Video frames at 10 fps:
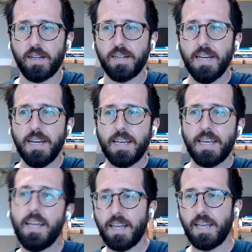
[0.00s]
on
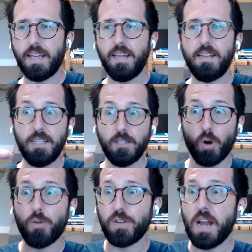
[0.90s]

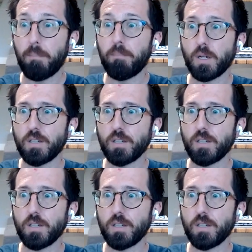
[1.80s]
hitting these growth